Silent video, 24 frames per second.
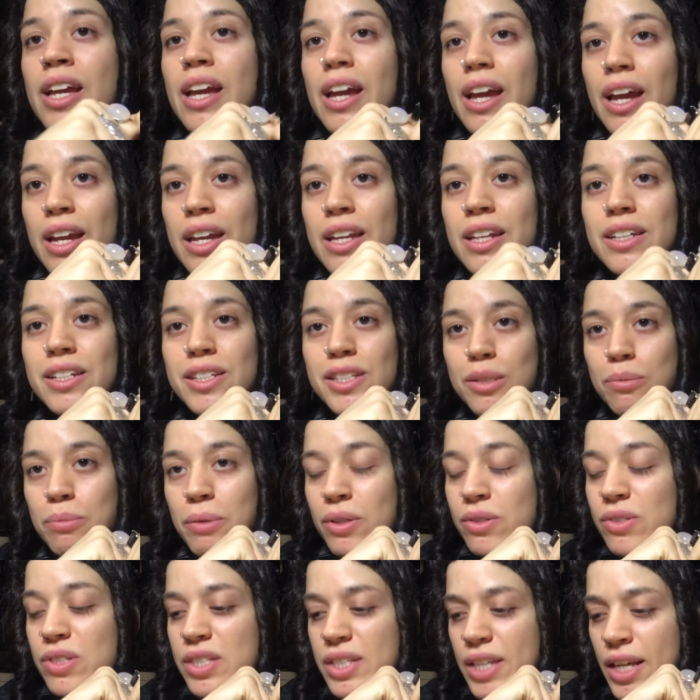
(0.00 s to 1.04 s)
8 is
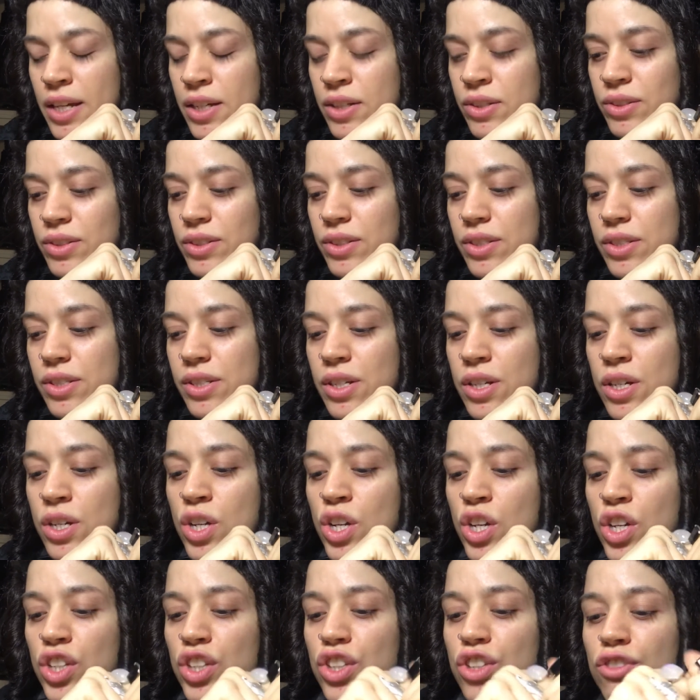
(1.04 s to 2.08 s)
about cycles
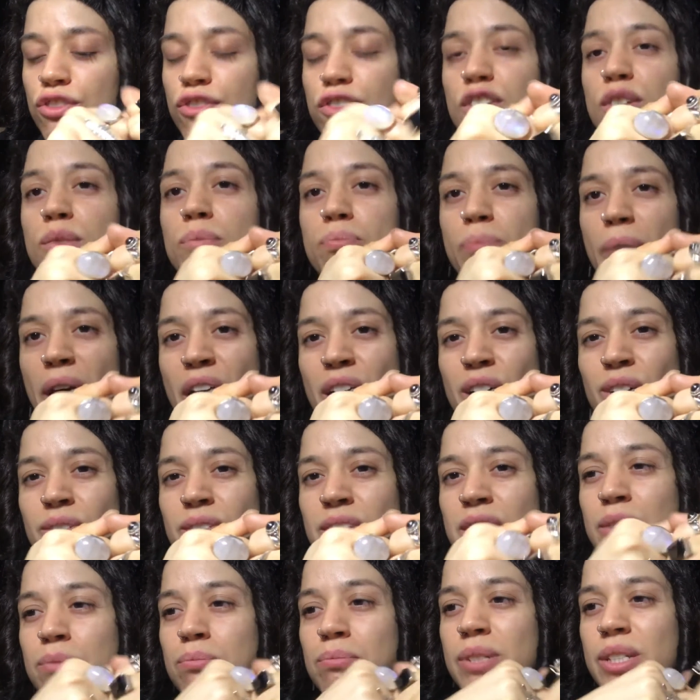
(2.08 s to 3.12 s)
you feel bound
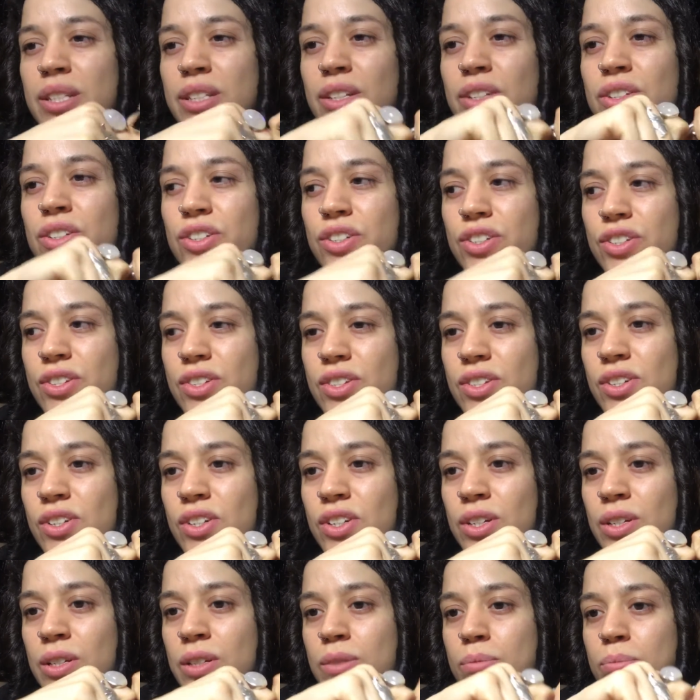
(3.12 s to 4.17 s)
and
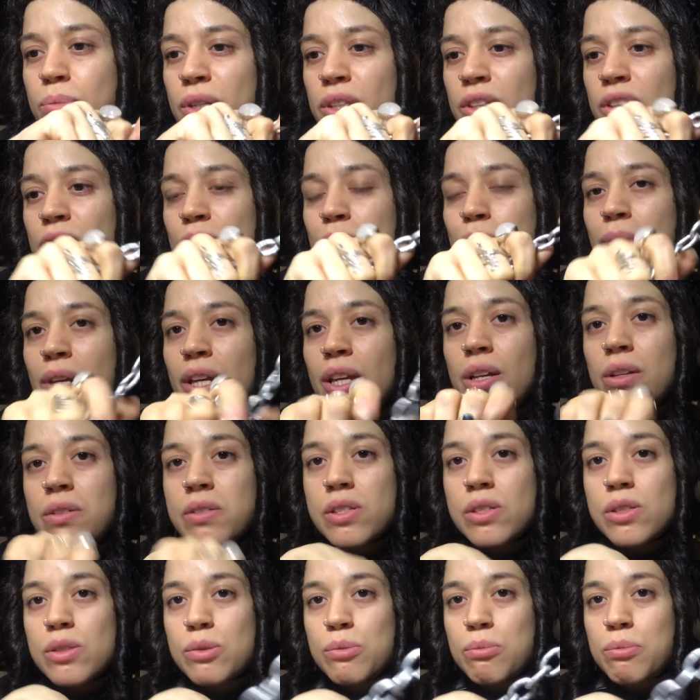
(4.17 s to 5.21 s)
misunderstood, but there may
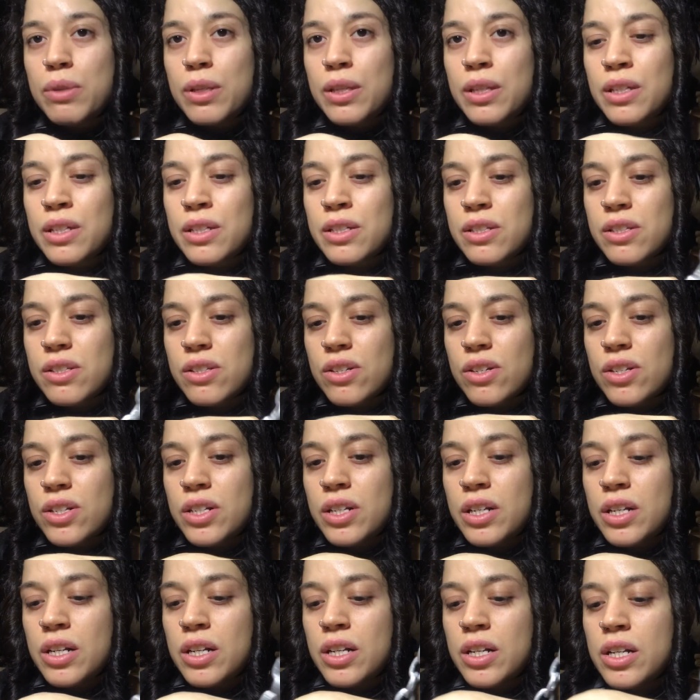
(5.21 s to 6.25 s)
also be
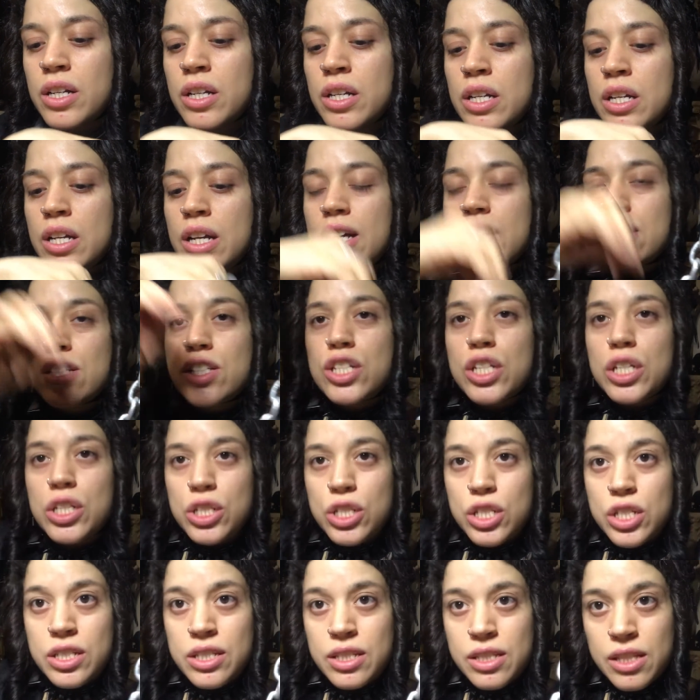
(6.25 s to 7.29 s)
certain
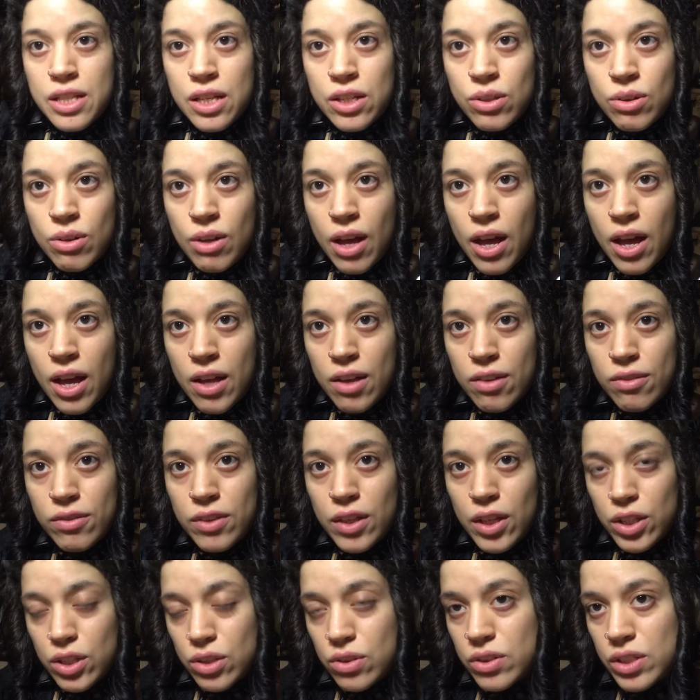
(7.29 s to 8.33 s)
addictions that you have
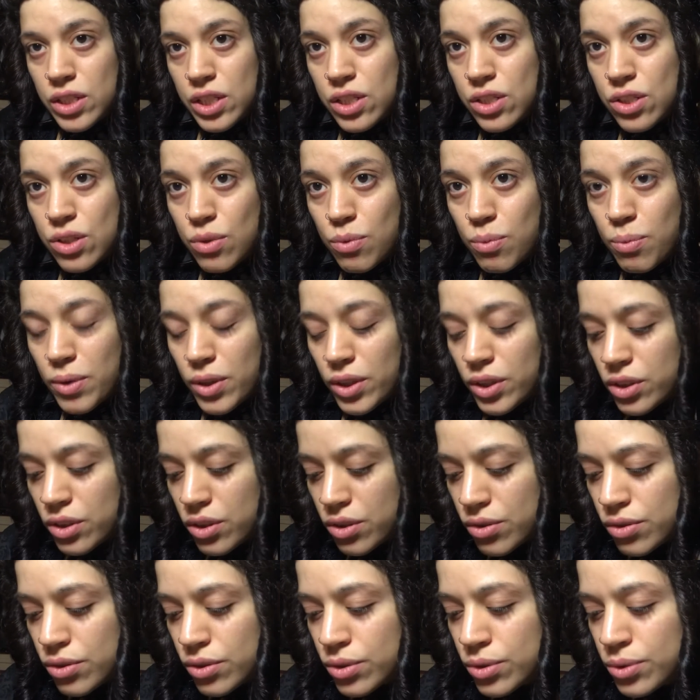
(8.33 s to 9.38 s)
that you need to work
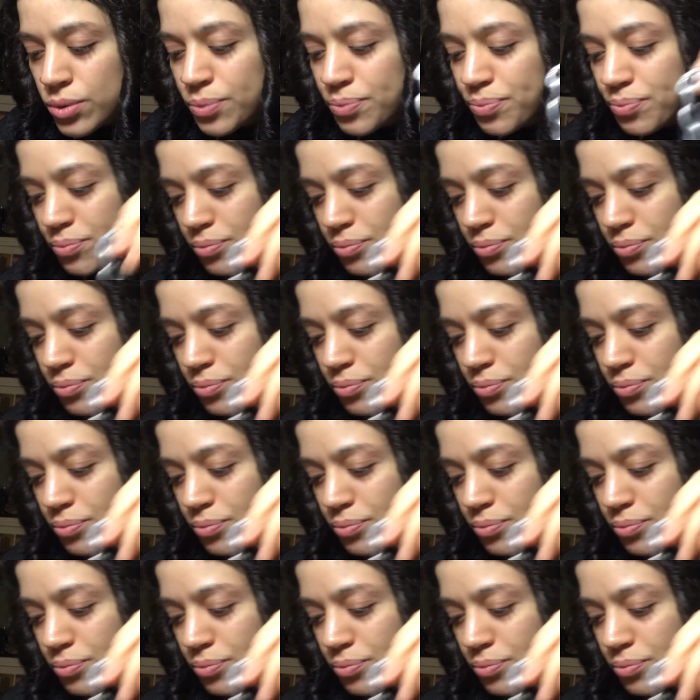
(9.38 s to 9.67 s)
through.